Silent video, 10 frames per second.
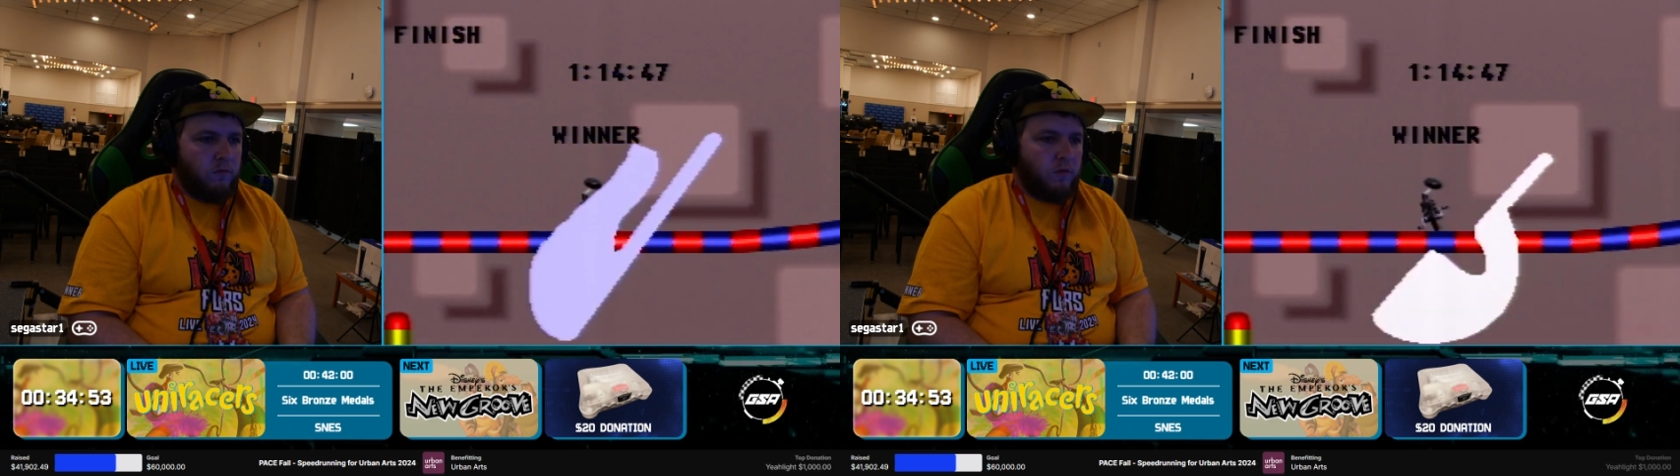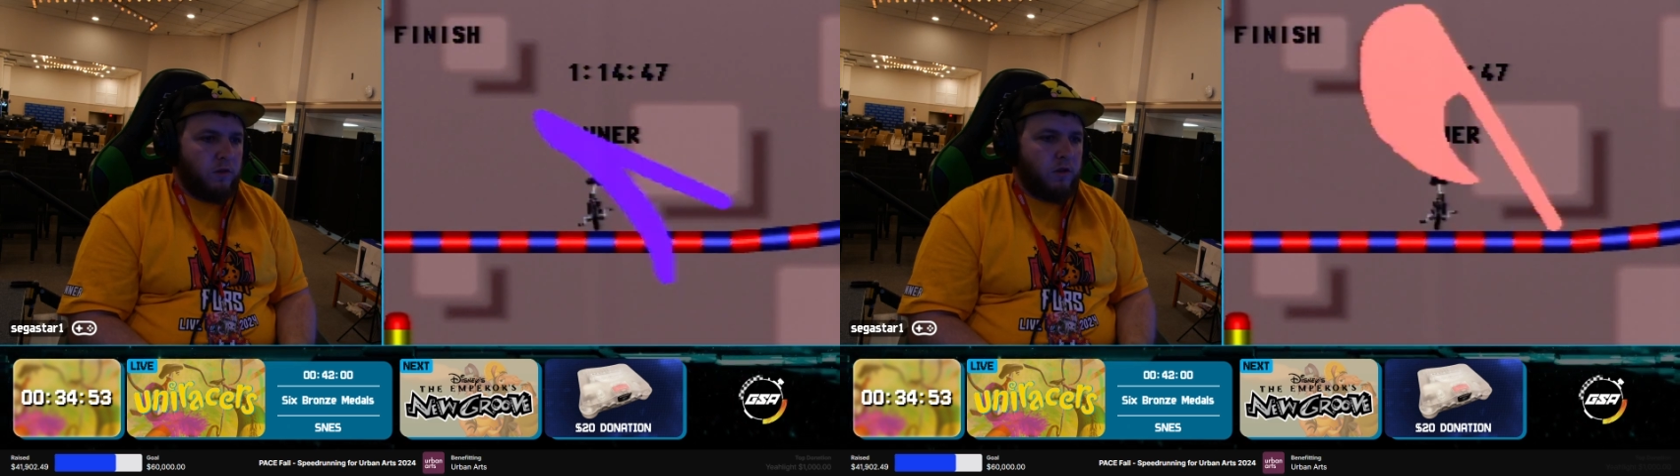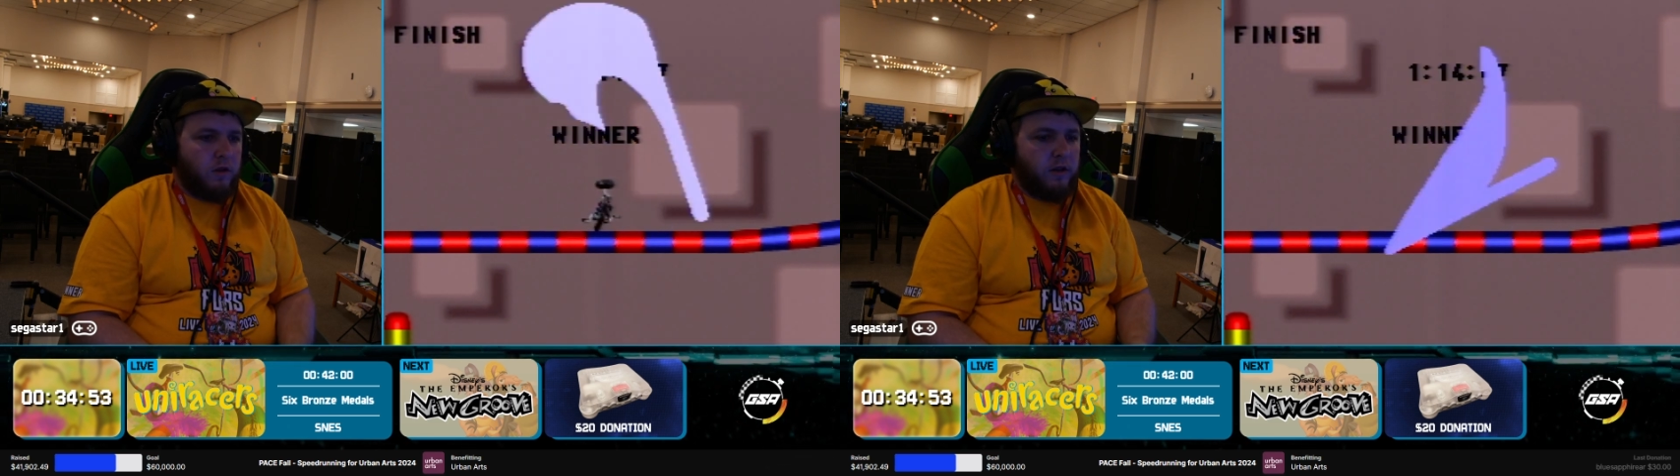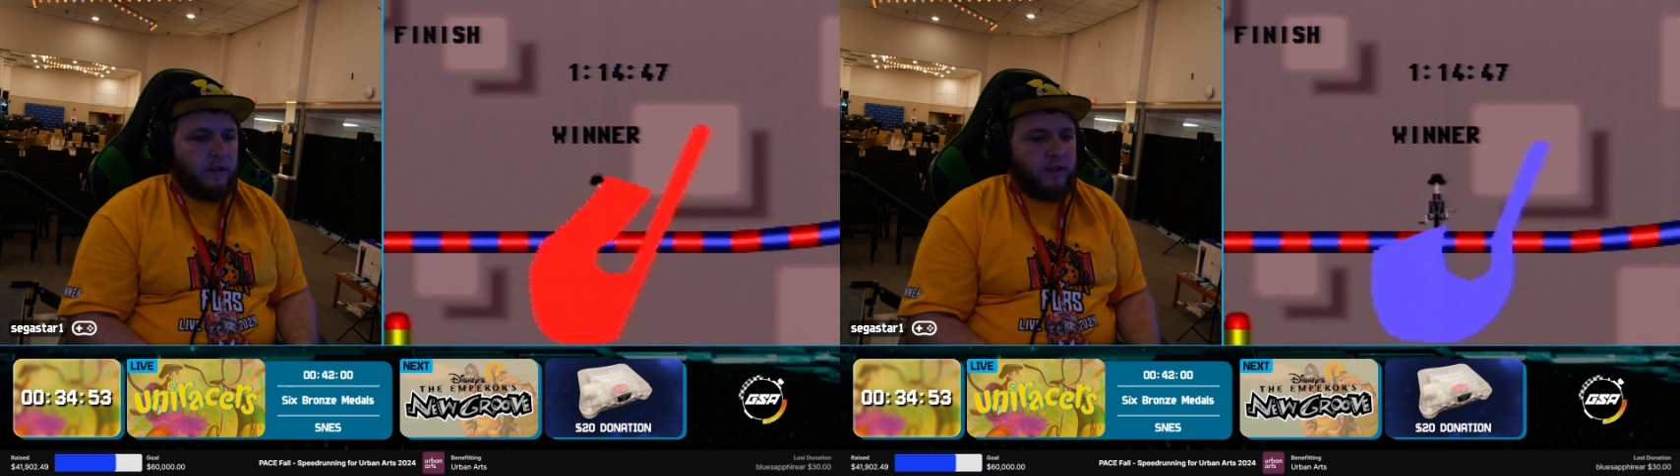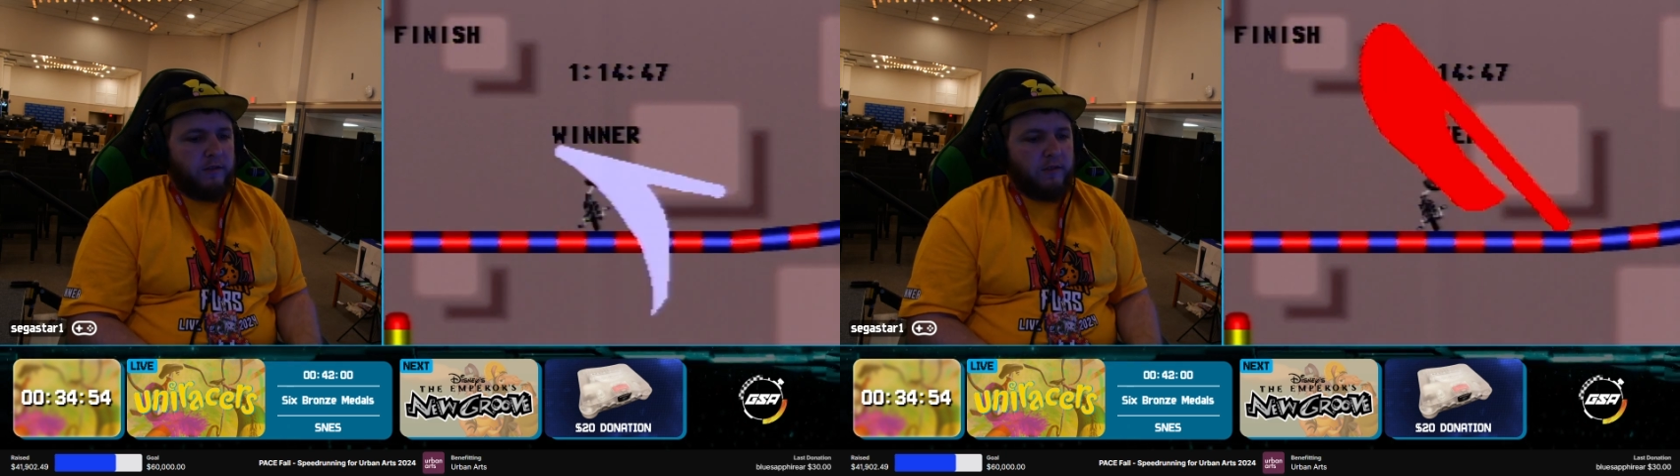Alright,
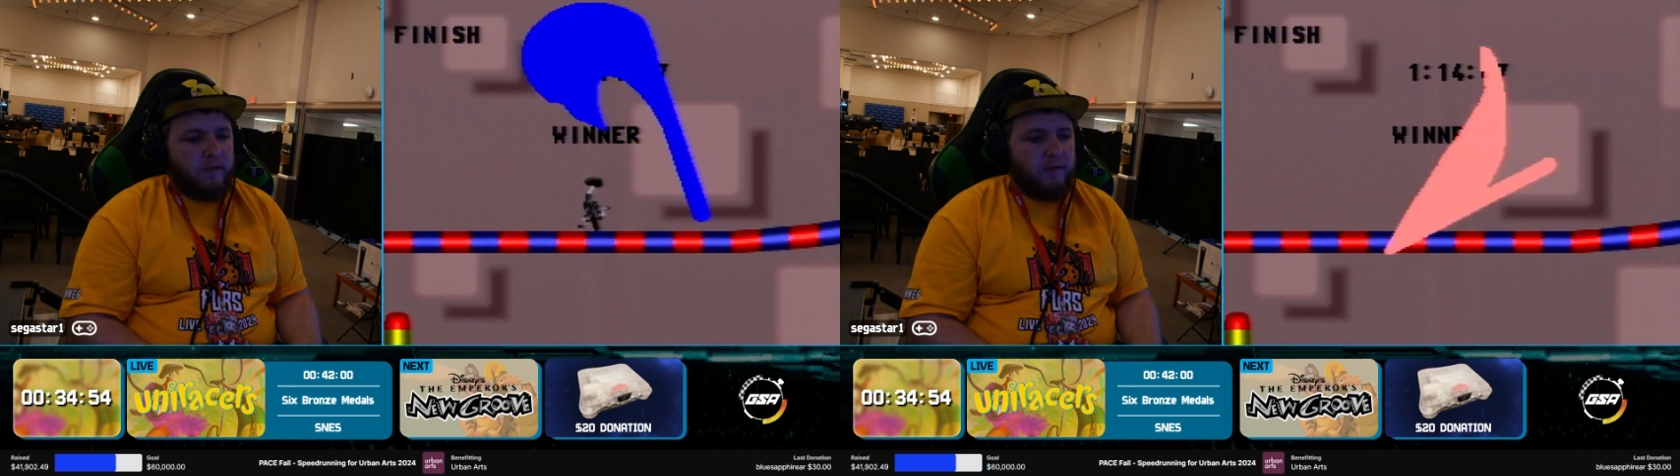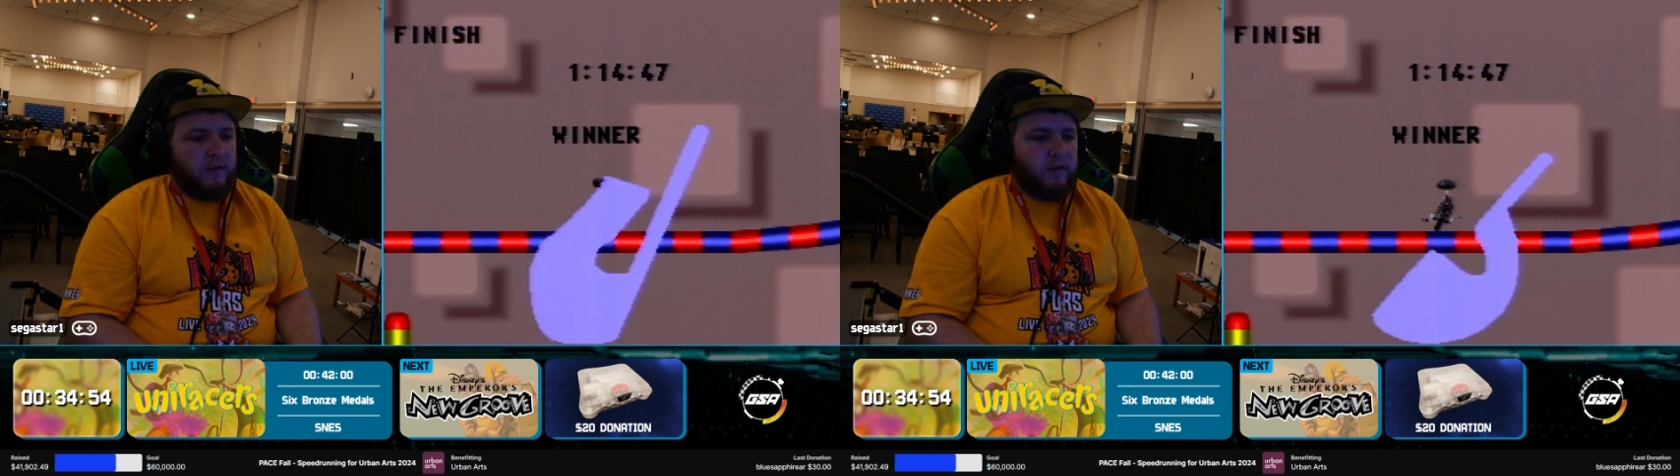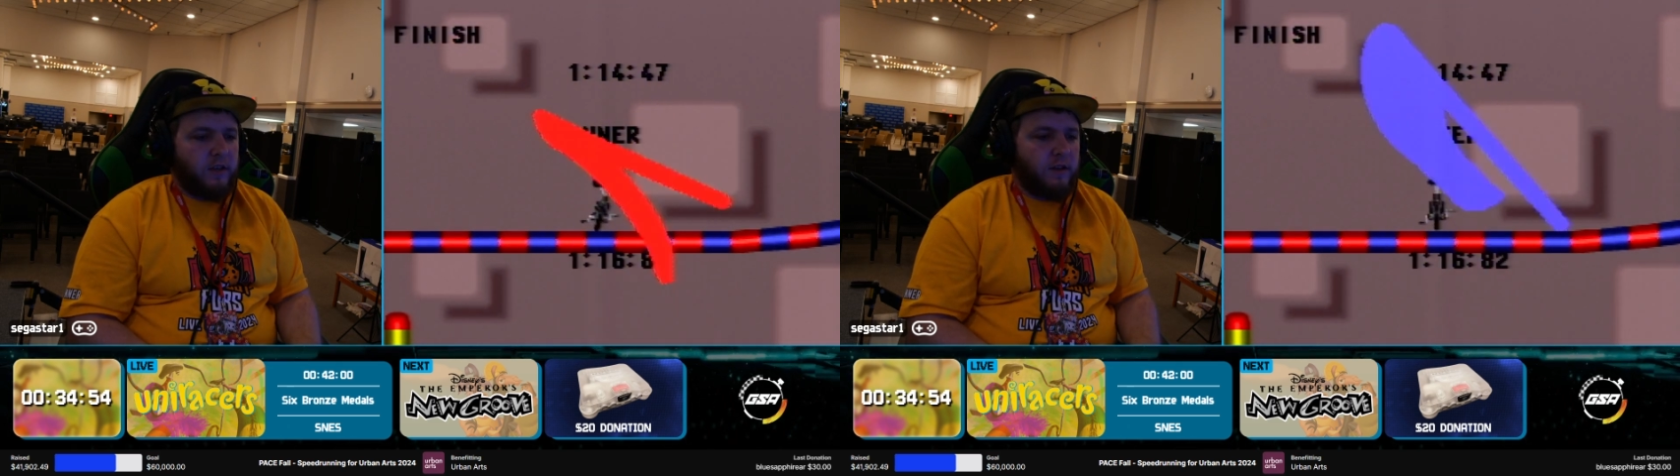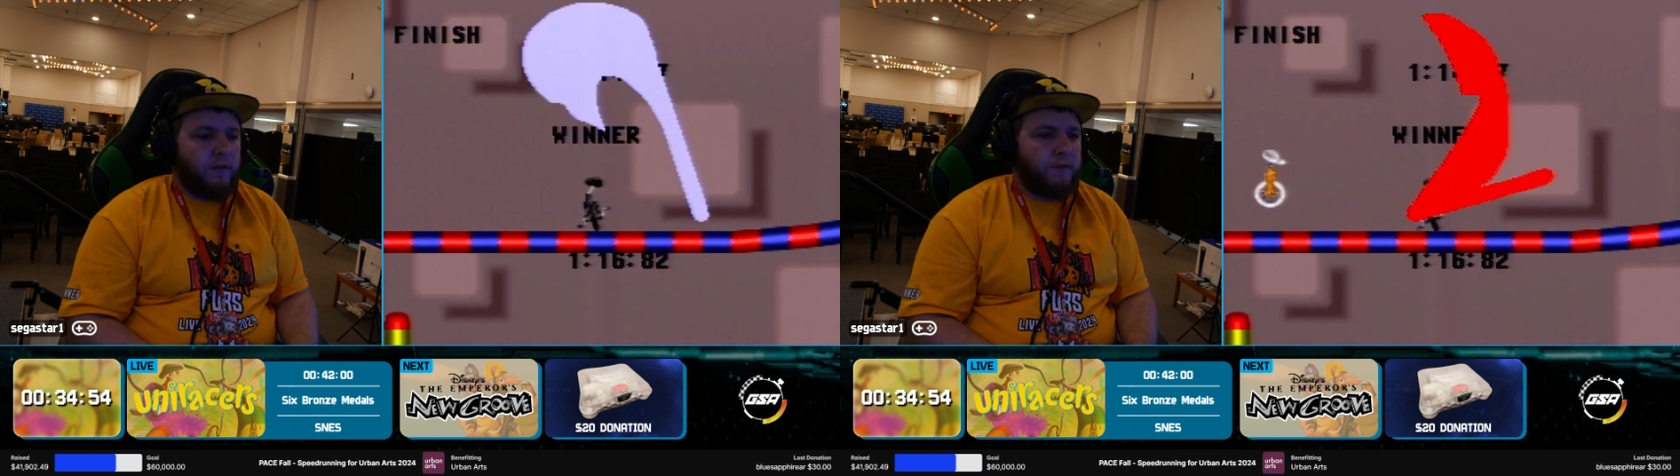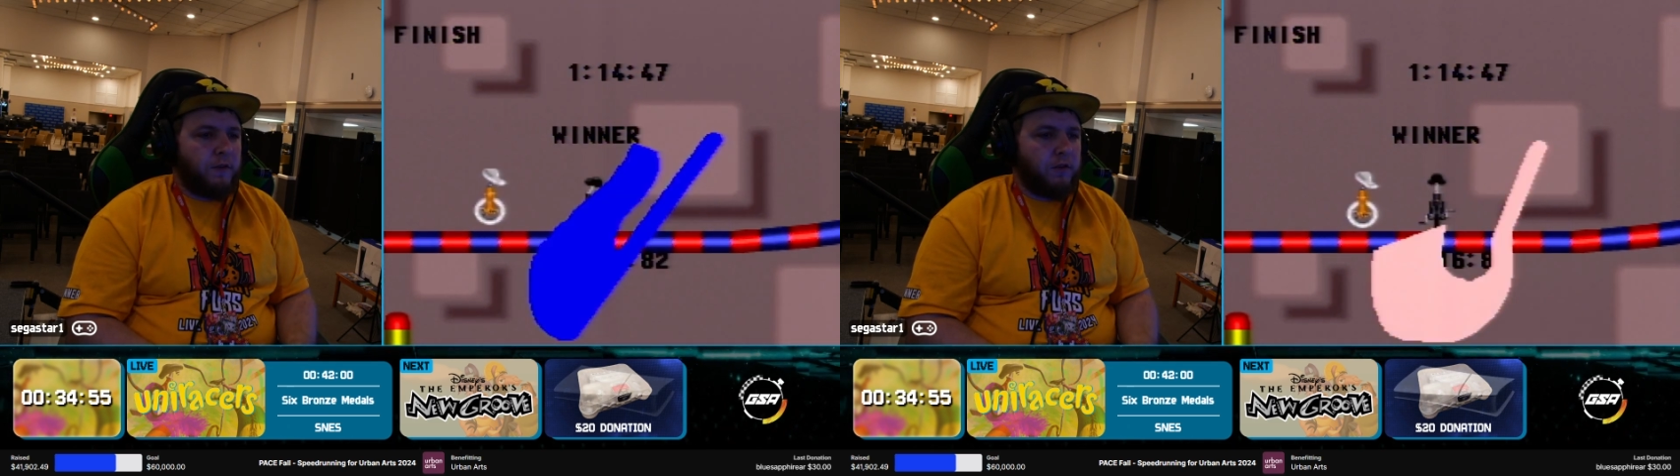next is kind of a
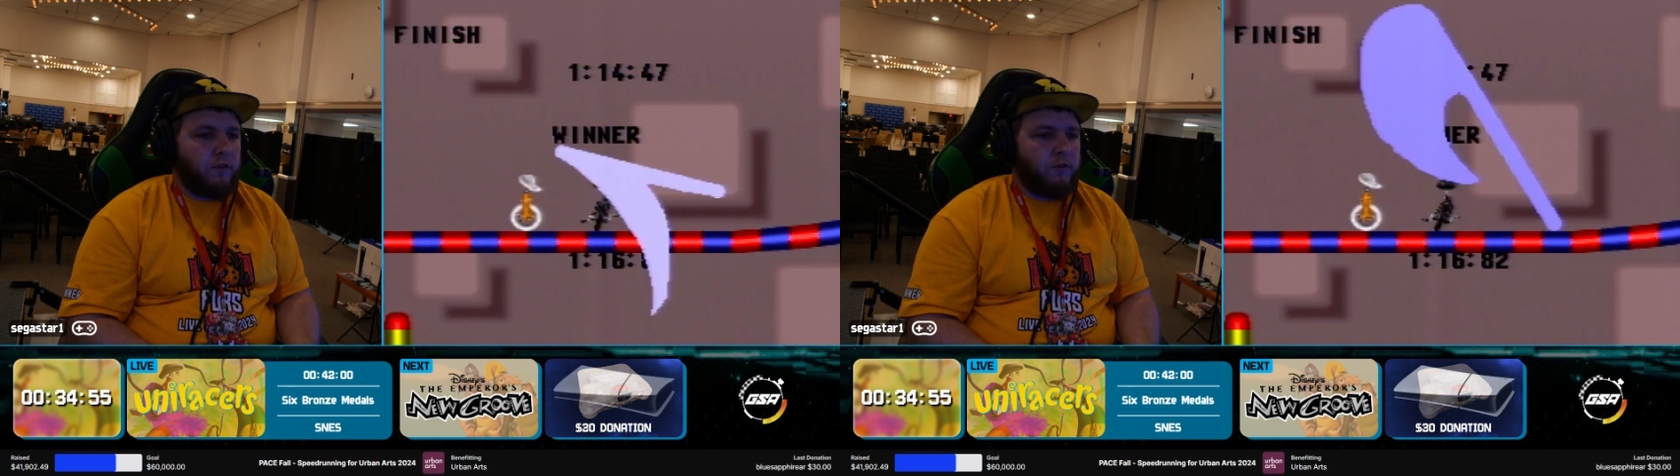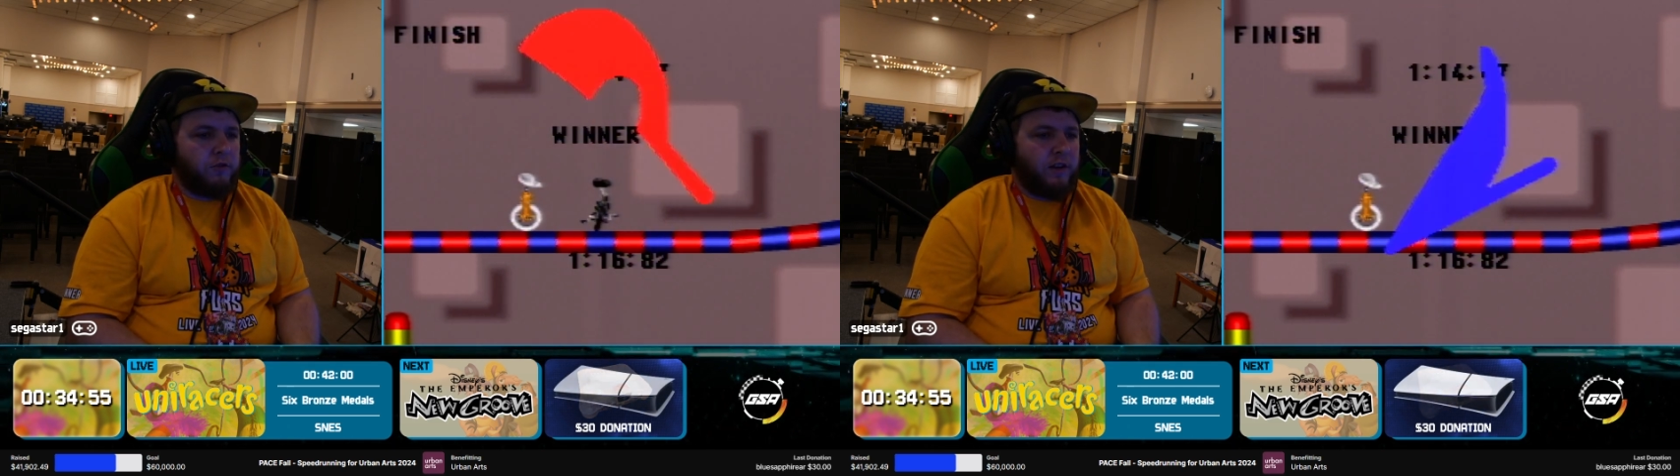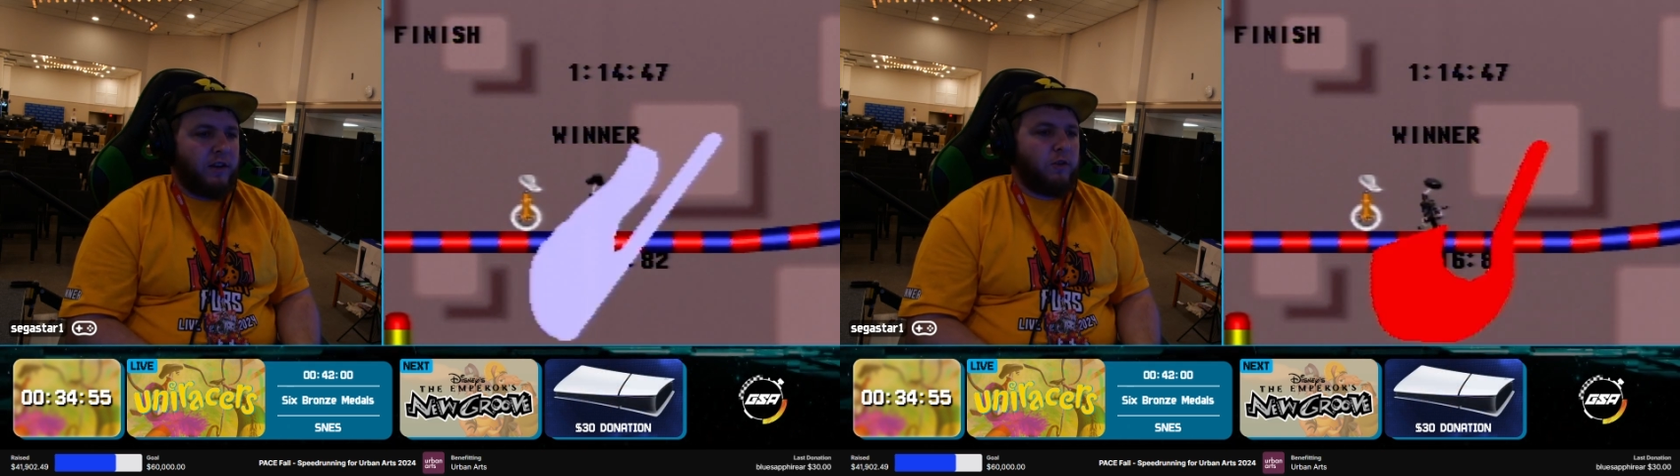fun little track called